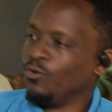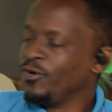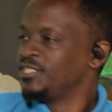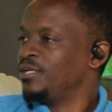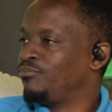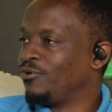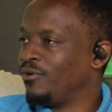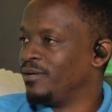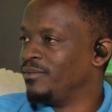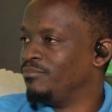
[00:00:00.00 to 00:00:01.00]
who is a
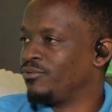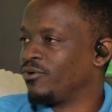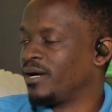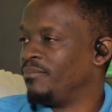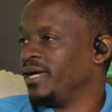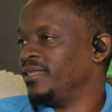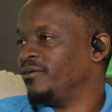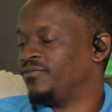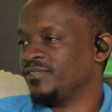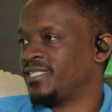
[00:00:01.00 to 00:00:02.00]
broker? by the
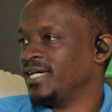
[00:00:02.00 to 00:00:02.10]
way, for